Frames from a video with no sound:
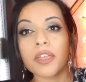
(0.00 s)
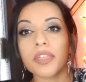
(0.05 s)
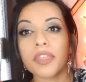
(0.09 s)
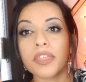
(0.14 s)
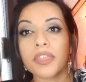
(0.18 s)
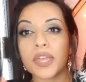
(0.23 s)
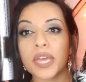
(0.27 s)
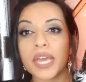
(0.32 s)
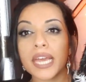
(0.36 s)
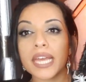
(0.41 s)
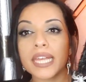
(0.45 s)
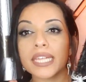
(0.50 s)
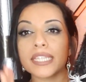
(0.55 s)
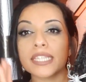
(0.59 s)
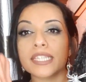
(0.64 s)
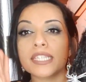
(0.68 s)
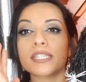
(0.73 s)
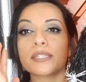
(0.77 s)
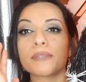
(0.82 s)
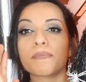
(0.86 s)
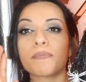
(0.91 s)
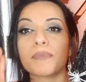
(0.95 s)

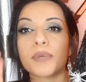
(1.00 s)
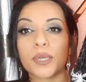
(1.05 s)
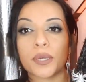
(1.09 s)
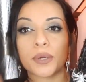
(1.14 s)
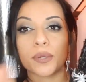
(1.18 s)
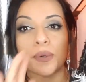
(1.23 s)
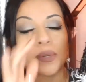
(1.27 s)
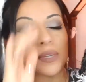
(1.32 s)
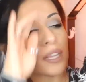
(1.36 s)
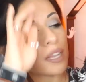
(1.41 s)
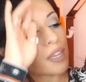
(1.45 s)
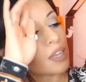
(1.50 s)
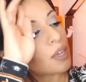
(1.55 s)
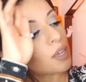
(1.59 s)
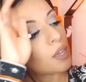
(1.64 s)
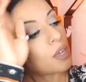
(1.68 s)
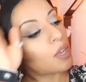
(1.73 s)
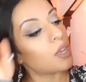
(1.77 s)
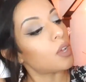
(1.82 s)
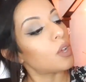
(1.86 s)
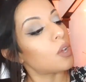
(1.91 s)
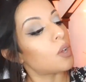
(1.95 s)
This moon
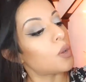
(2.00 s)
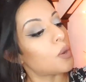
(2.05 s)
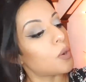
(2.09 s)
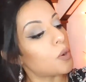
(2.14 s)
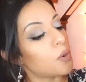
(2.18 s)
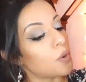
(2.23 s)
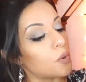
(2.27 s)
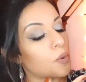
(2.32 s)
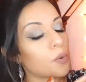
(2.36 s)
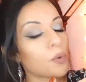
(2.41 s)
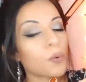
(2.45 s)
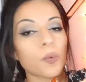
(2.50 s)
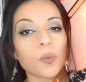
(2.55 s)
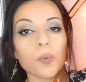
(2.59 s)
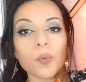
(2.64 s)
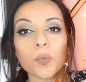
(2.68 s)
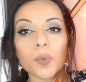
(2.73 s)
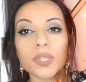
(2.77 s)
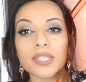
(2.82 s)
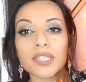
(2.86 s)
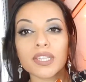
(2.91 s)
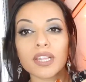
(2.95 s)

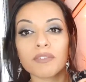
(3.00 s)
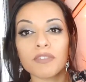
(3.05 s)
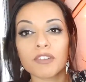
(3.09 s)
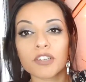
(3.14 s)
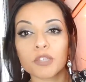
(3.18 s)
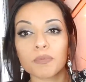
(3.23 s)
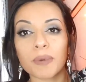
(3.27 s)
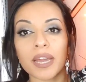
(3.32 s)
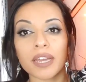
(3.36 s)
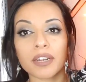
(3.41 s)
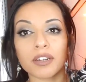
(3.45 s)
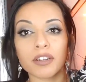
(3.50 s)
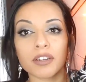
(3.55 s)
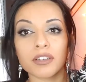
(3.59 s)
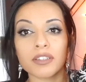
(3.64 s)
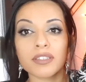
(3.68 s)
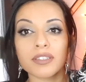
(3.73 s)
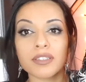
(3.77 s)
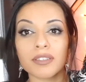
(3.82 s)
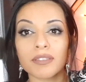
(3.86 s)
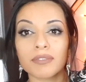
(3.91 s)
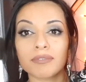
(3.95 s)
with silver
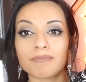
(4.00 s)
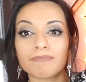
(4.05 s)
spiders.